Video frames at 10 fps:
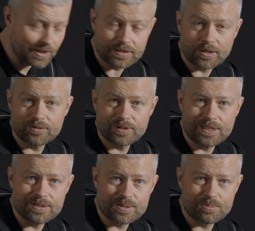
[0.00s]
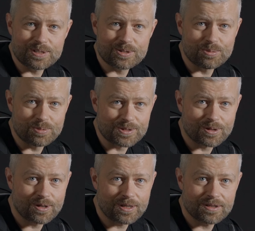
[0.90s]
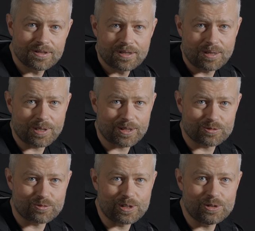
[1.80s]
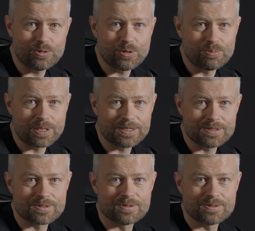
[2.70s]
They don't need to be super tight, about 3 Newton meters